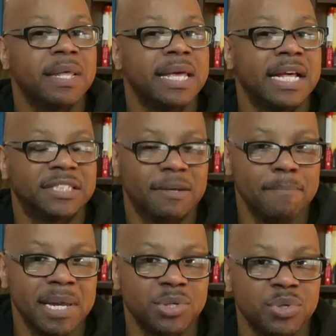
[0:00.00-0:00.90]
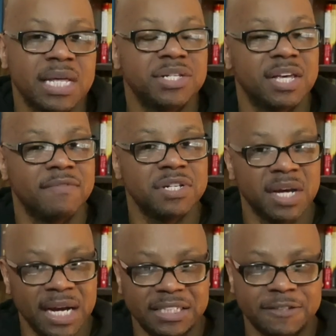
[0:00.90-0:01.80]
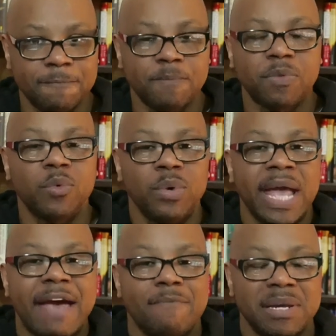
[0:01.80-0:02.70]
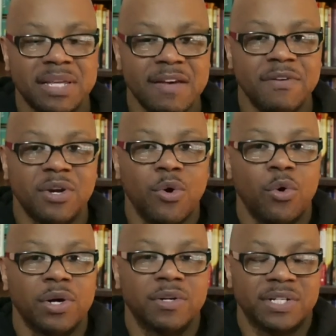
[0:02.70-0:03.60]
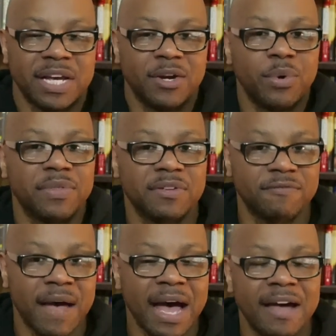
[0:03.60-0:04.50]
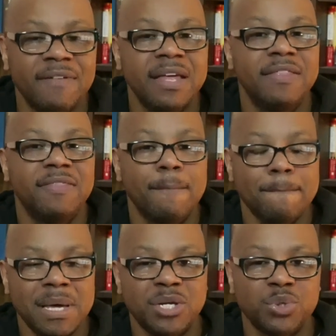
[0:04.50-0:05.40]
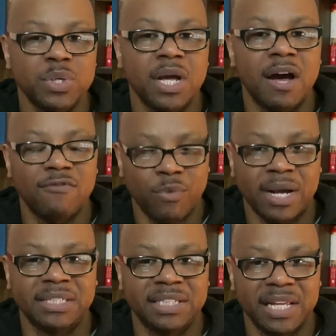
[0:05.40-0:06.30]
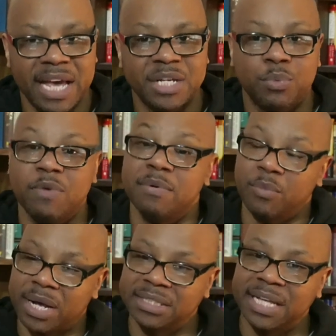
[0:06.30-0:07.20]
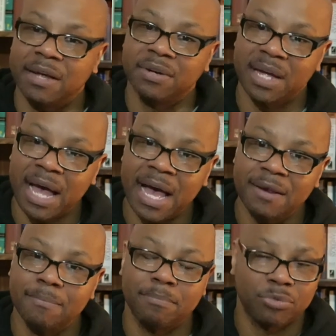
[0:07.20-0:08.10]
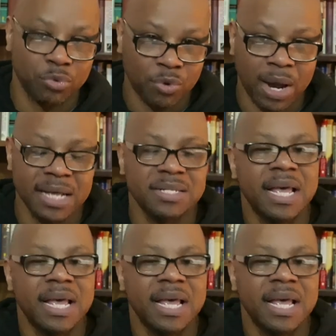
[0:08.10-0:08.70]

It's the ministry that's given to us we have been given, according to 2 Corinthians 5, the ministry of reconciliation. We've been reconciled to God through Christ,